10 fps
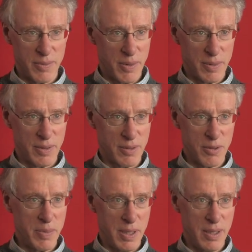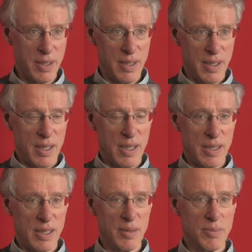It could be,
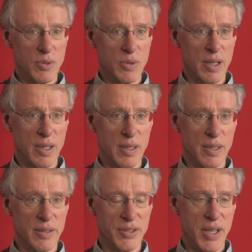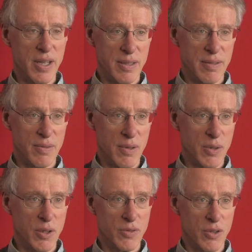or a state, you know,
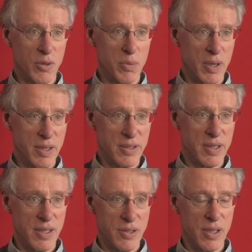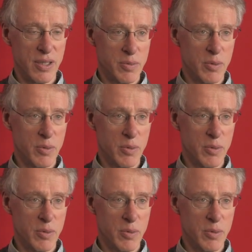an overall brain state change.